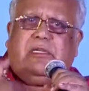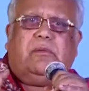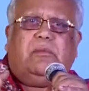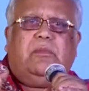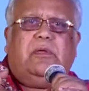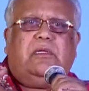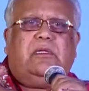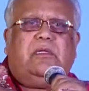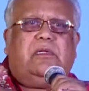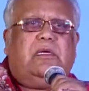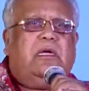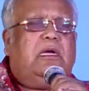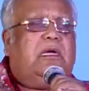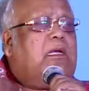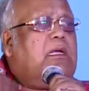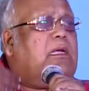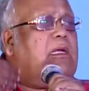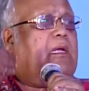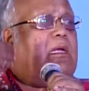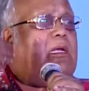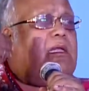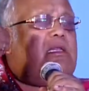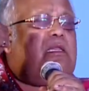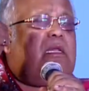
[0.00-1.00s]
mantra,
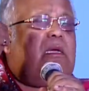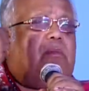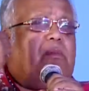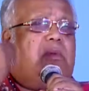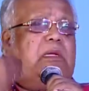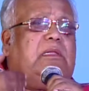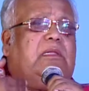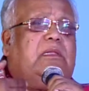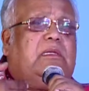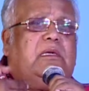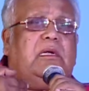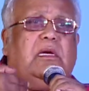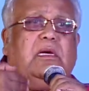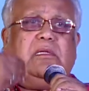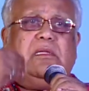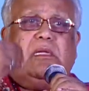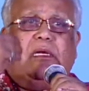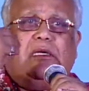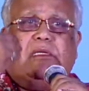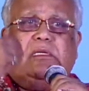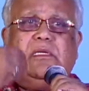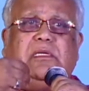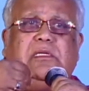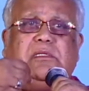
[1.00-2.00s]
the mantra
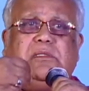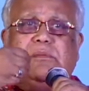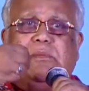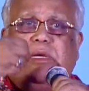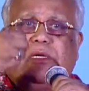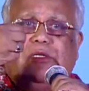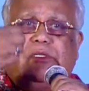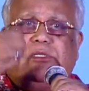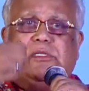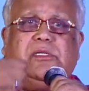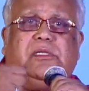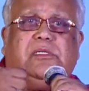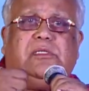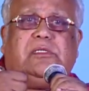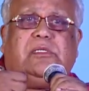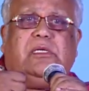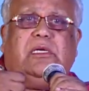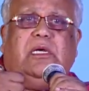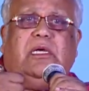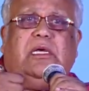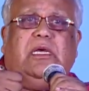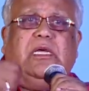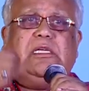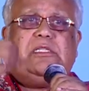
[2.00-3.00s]
that he mentions
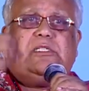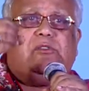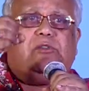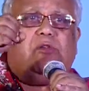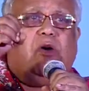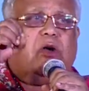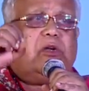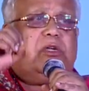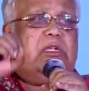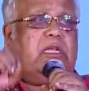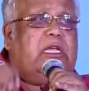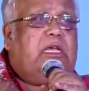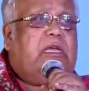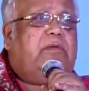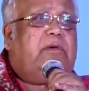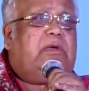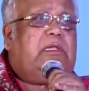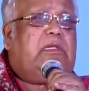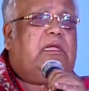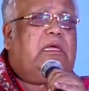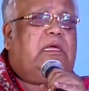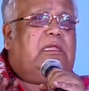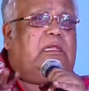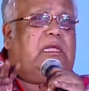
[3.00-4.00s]
is not
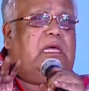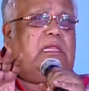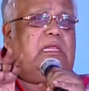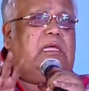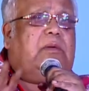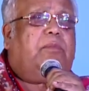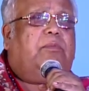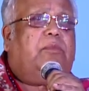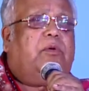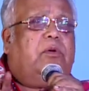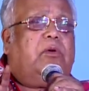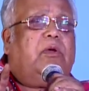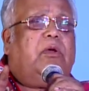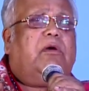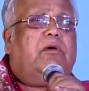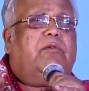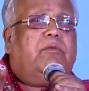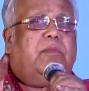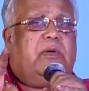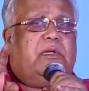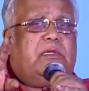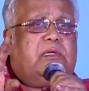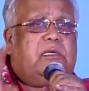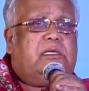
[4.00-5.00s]
given in any book of
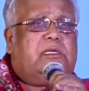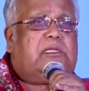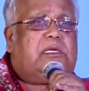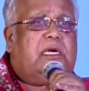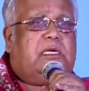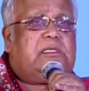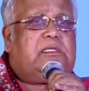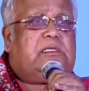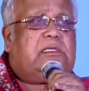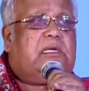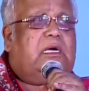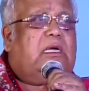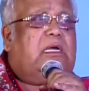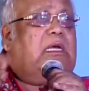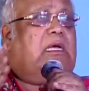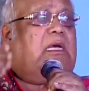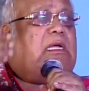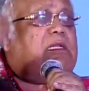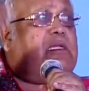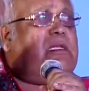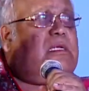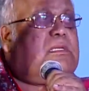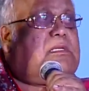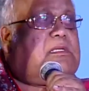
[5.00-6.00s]
mantra shastra.
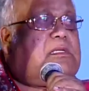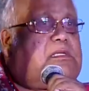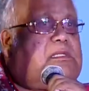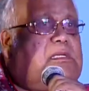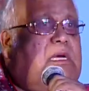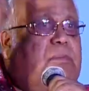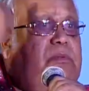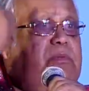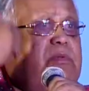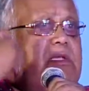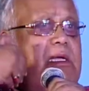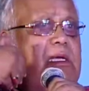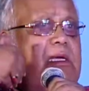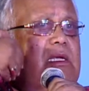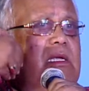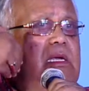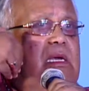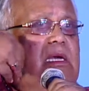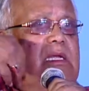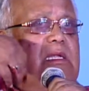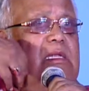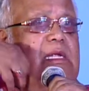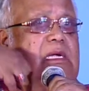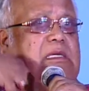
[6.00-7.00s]
This is something
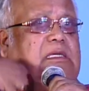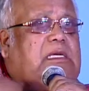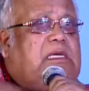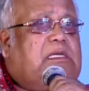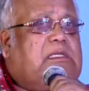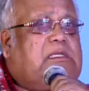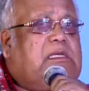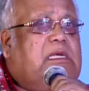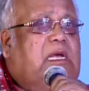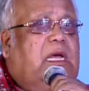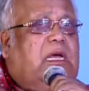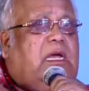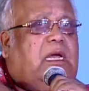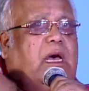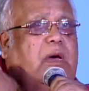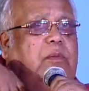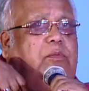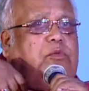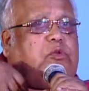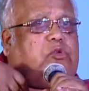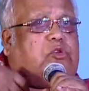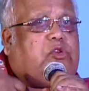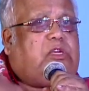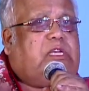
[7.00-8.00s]
that has come
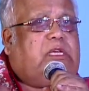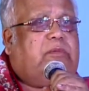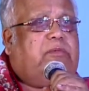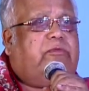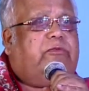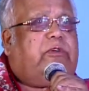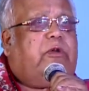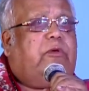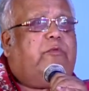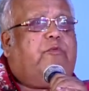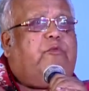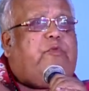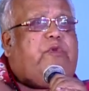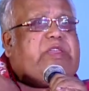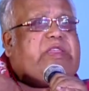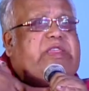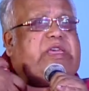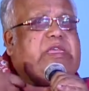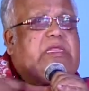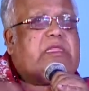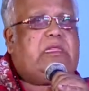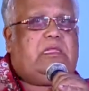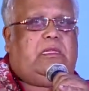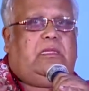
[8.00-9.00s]
to him from
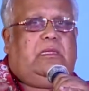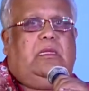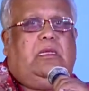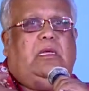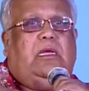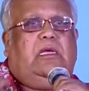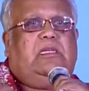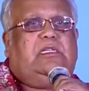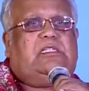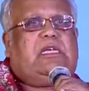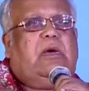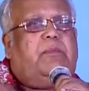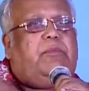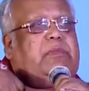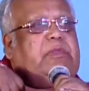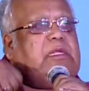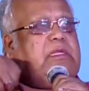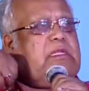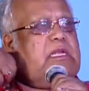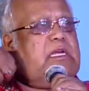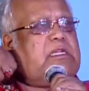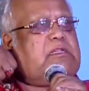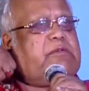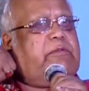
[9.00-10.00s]
within, something
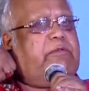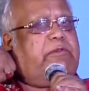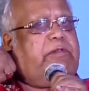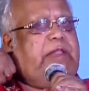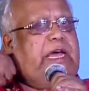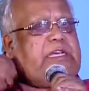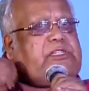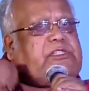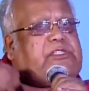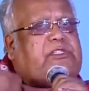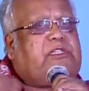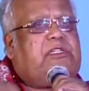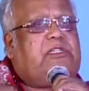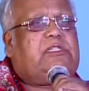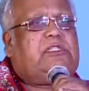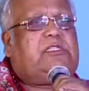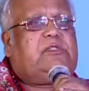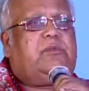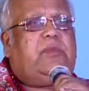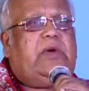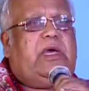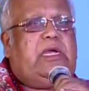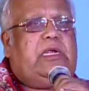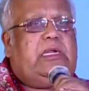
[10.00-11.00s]
that's flashed in his
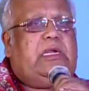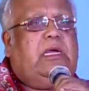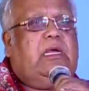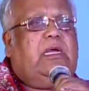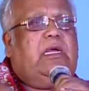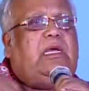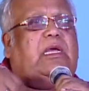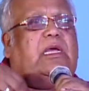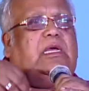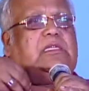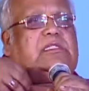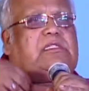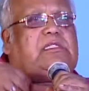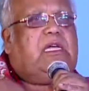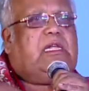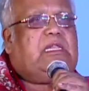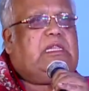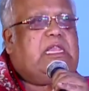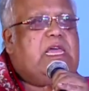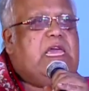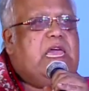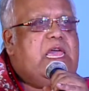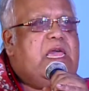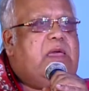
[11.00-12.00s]
mind. It's the
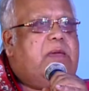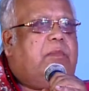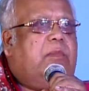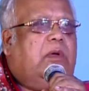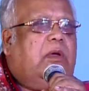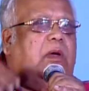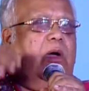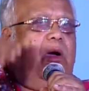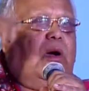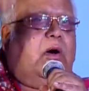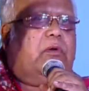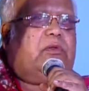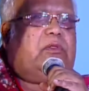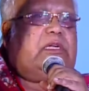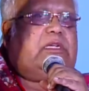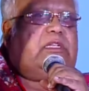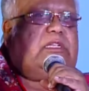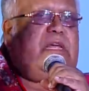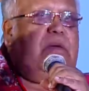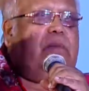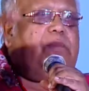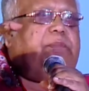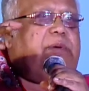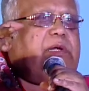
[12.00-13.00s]
name of the
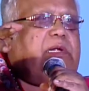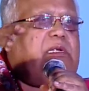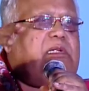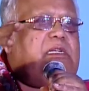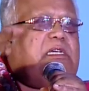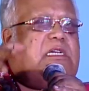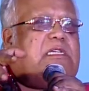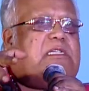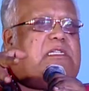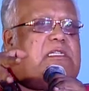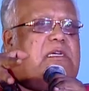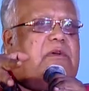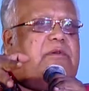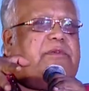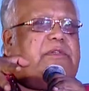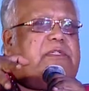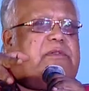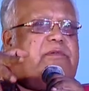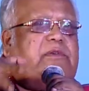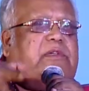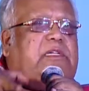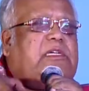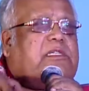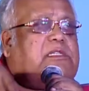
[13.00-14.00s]
temple deity of his
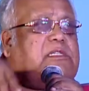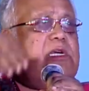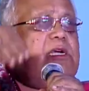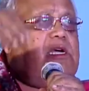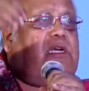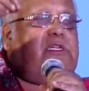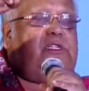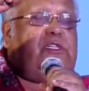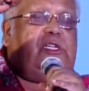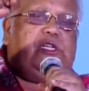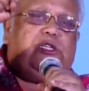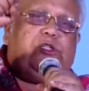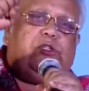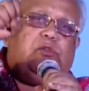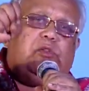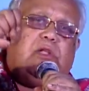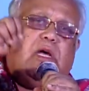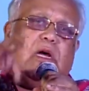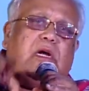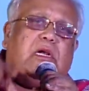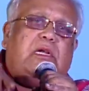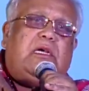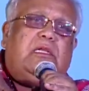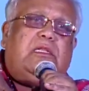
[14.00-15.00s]
village,
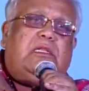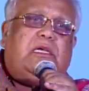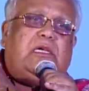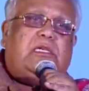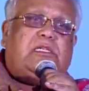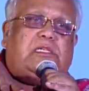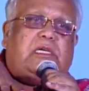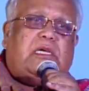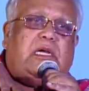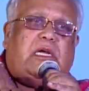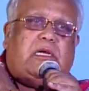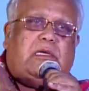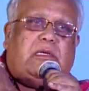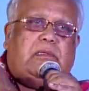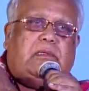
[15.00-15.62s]
Shishunada Disha.